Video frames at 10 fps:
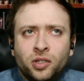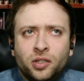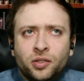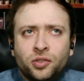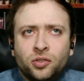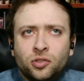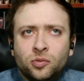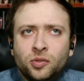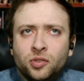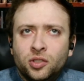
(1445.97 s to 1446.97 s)
What else
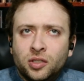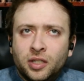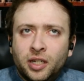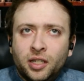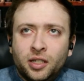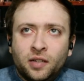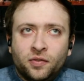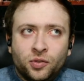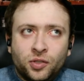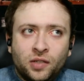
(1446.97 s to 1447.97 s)
attributes to the dating
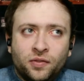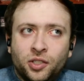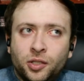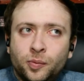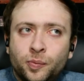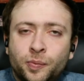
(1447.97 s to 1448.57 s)
after 70?